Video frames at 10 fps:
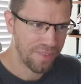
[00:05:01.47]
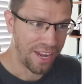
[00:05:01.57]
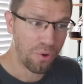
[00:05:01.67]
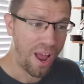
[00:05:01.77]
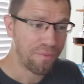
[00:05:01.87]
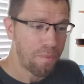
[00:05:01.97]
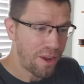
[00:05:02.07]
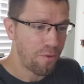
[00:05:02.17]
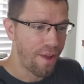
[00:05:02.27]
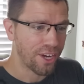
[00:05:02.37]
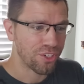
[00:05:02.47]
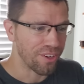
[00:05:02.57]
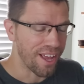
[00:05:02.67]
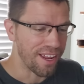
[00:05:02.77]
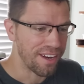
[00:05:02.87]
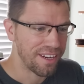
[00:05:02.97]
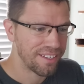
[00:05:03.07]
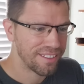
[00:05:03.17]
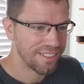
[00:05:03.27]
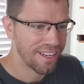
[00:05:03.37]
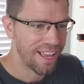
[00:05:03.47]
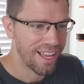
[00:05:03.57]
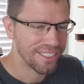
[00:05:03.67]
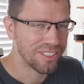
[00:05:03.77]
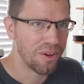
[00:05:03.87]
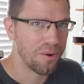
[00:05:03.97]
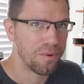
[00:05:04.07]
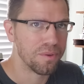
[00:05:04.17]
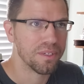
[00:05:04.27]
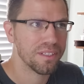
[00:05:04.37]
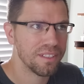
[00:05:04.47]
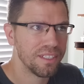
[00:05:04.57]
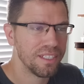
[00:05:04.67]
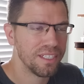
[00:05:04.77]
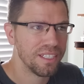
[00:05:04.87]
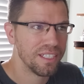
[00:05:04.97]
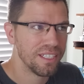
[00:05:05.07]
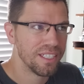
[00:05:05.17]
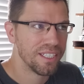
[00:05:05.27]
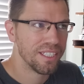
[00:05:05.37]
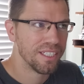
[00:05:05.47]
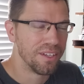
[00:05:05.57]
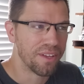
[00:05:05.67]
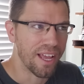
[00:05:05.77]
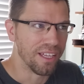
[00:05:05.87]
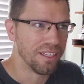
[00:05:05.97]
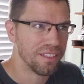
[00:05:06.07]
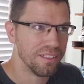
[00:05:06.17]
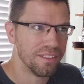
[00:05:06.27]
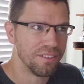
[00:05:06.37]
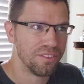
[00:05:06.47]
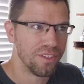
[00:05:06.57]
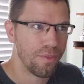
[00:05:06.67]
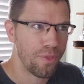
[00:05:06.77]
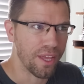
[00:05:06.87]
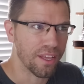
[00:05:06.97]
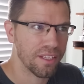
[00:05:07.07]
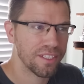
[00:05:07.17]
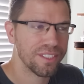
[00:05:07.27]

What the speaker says: I don't have the manufacturer yet. So, okay. Think.